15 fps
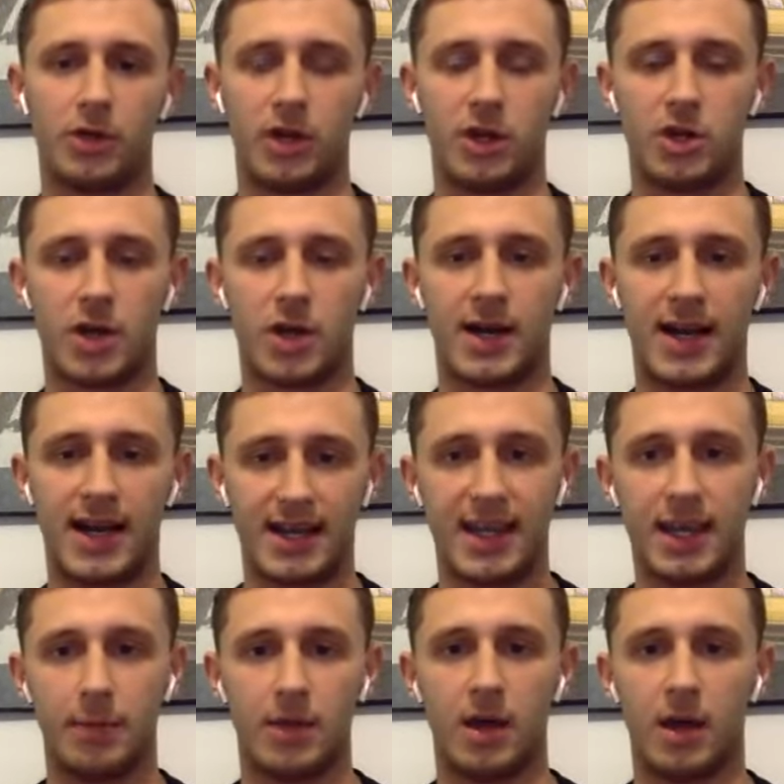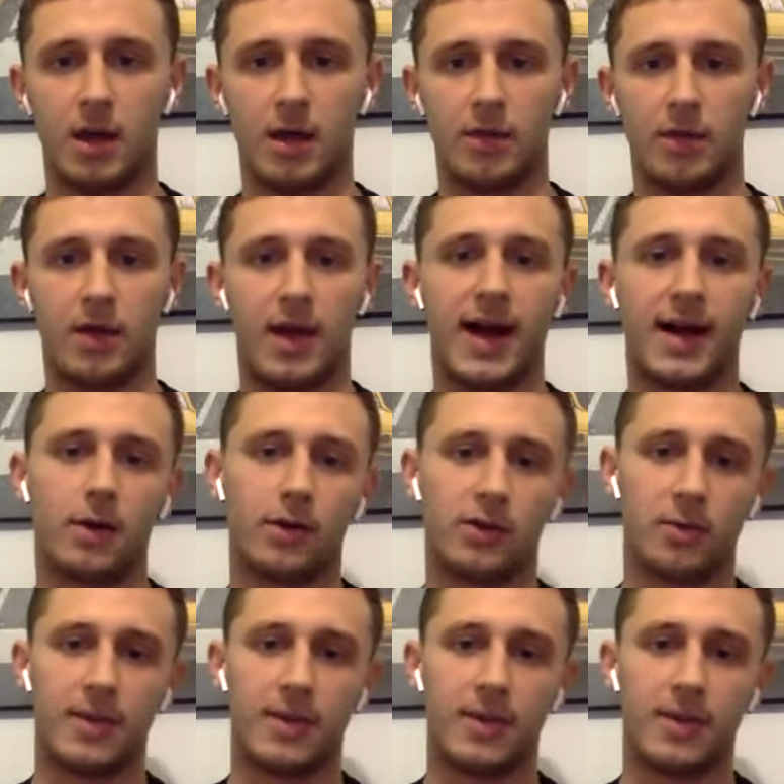So you're trying to like keep the ankle